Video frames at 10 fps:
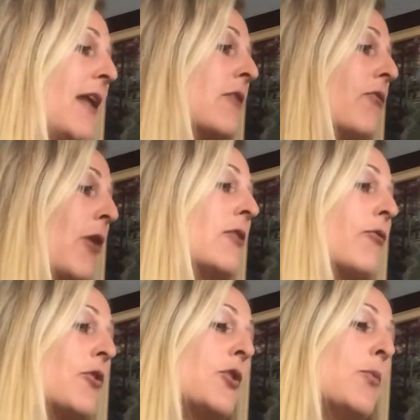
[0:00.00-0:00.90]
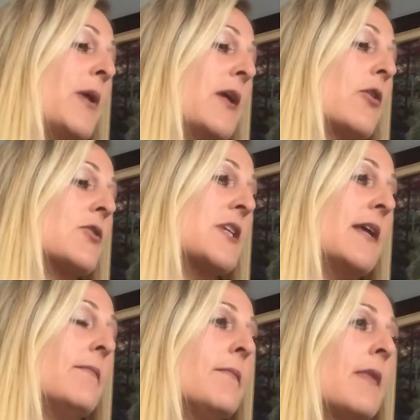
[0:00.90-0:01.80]
a friend for you,
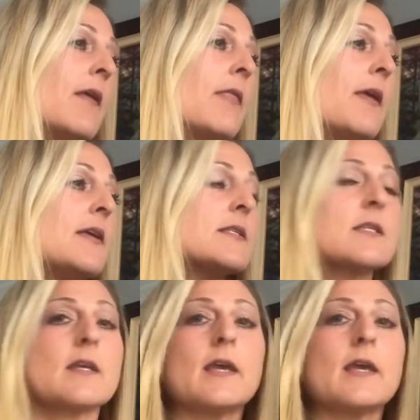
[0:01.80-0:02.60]
Pinkerton. This